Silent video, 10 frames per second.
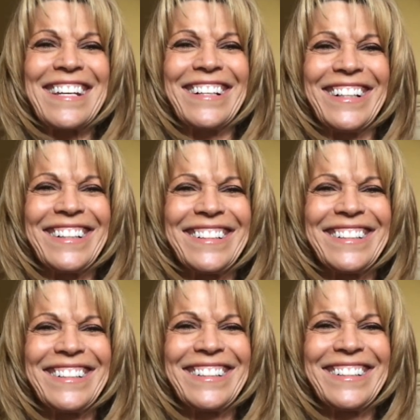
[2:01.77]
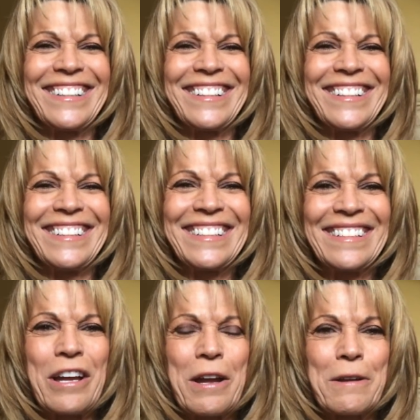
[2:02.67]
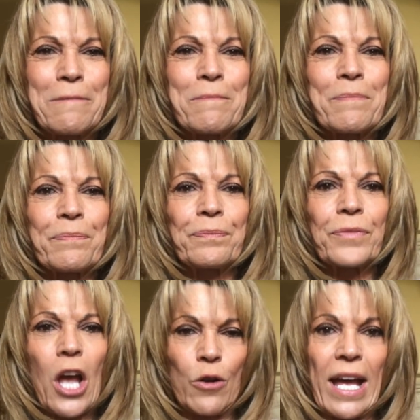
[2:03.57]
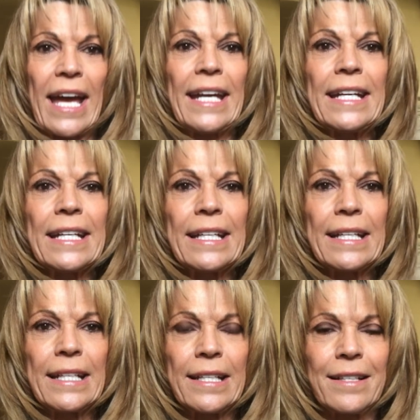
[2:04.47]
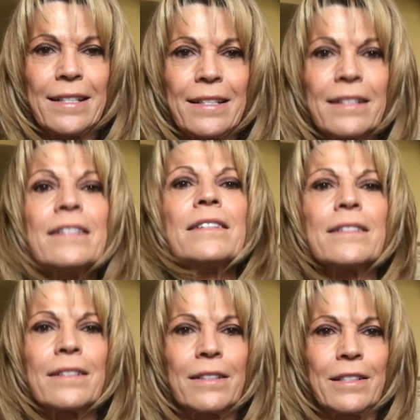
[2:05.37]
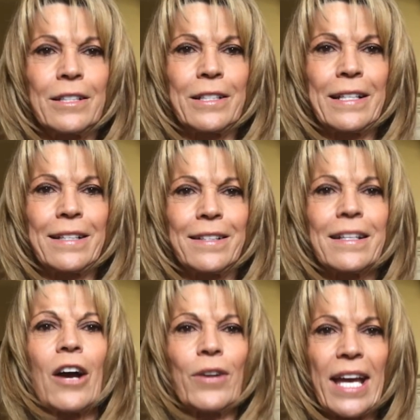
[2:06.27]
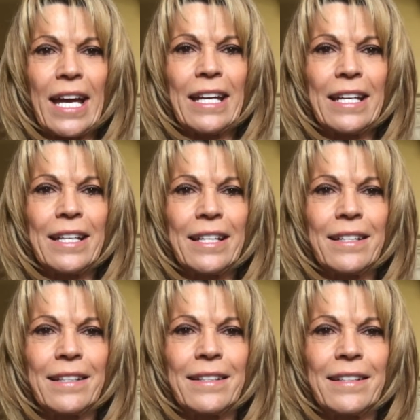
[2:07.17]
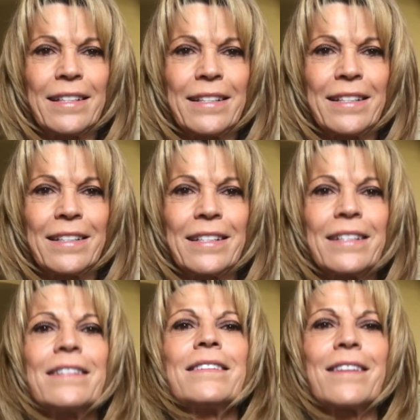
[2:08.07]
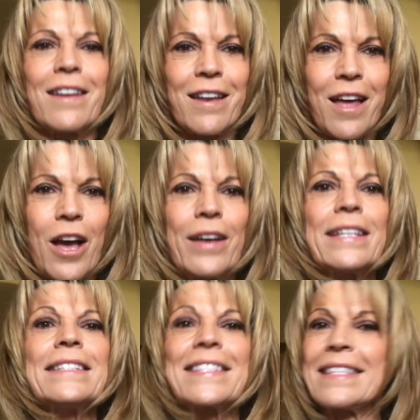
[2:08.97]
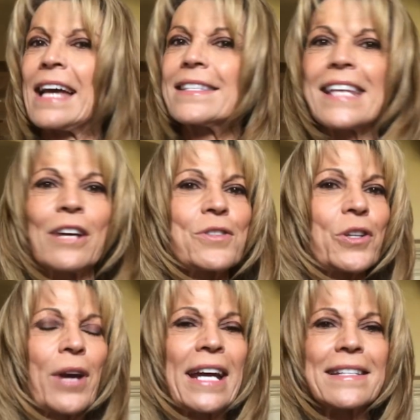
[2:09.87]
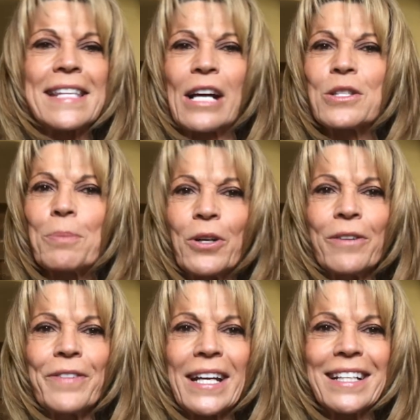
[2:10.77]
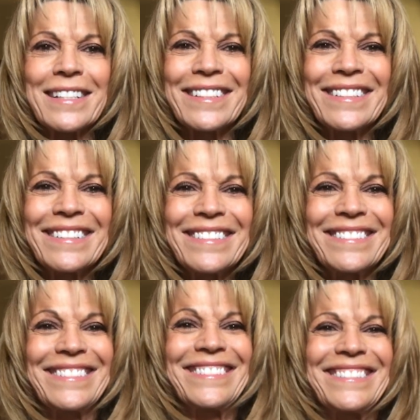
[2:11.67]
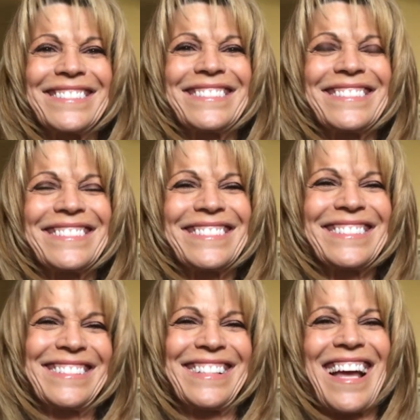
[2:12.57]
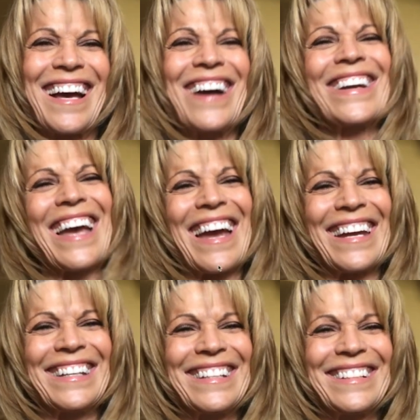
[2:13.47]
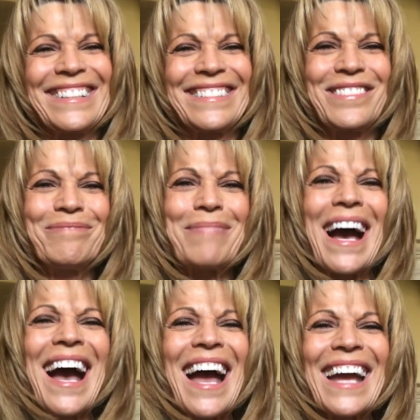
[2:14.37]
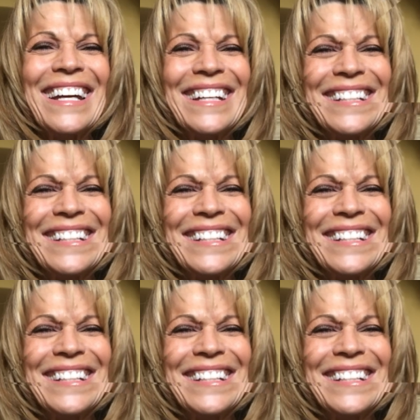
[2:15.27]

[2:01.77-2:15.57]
All right, so I'm gonna give it a try. I'm gonna make okay. this. I'll call you back. You can give okay. me your feedback, see if I did it right, all right? That sounds great. Sounds perfect. All right, I'll see you soon. Okay. Bye. Bye.